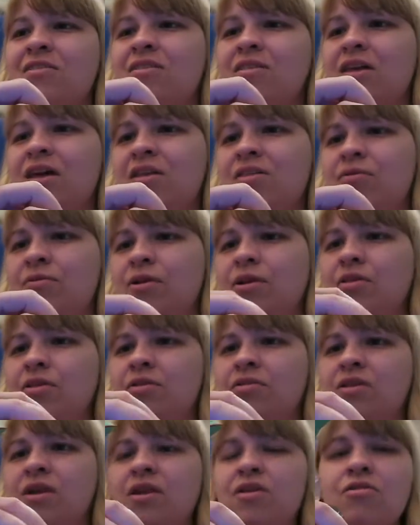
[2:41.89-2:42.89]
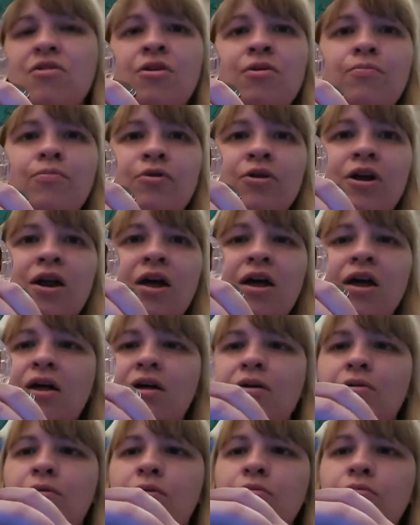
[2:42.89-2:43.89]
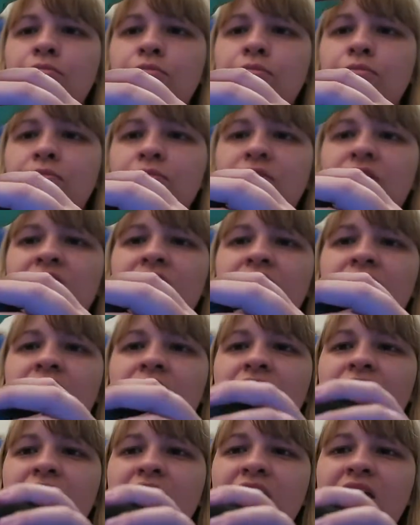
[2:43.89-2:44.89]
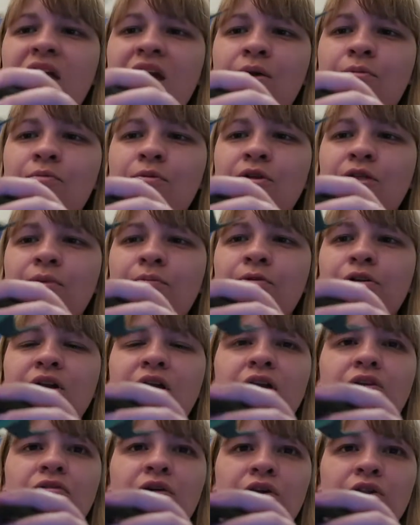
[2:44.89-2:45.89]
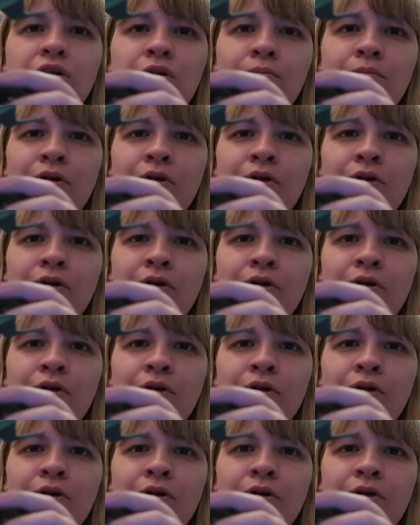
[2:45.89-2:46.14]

So that's what it looks like. You could put it, oh yeah, you can't really put it any direction.